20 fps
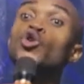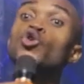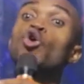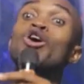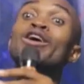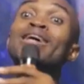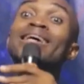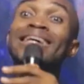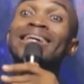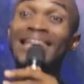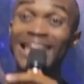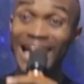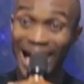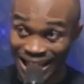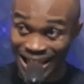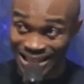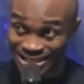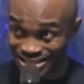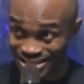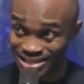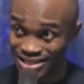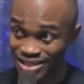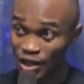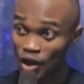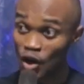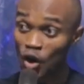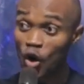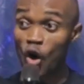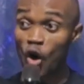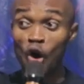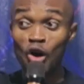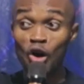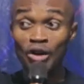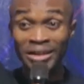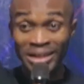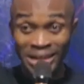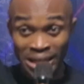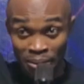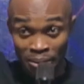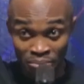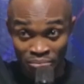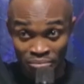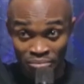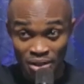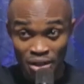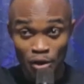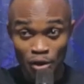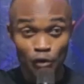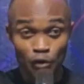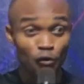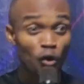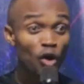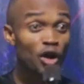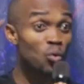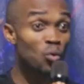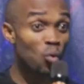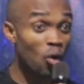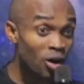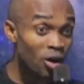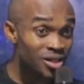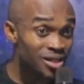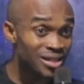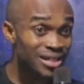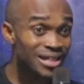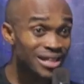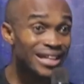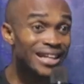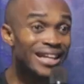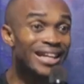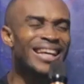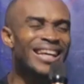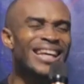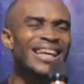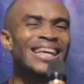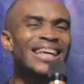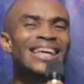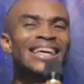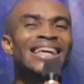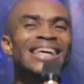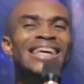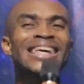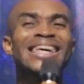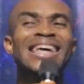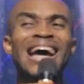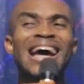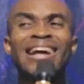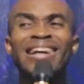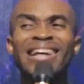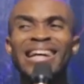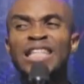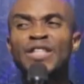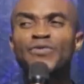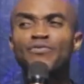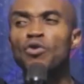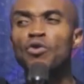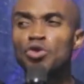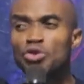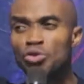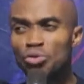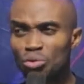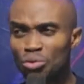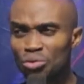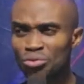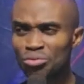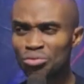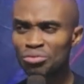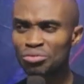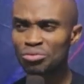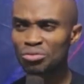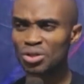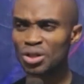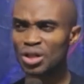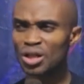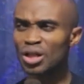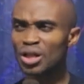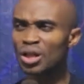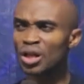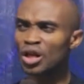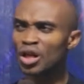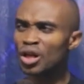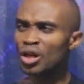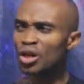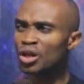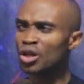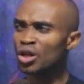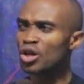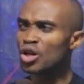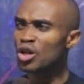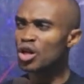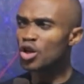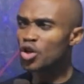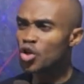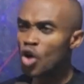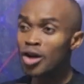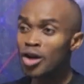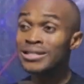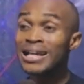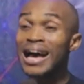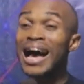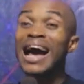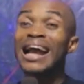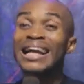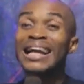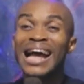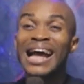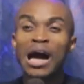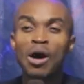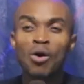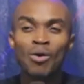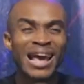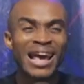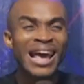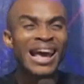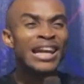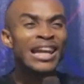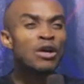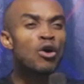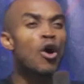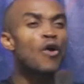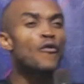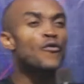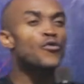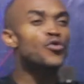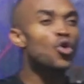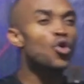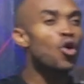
your cares on him. For he what? He careth for you. Don't allow any of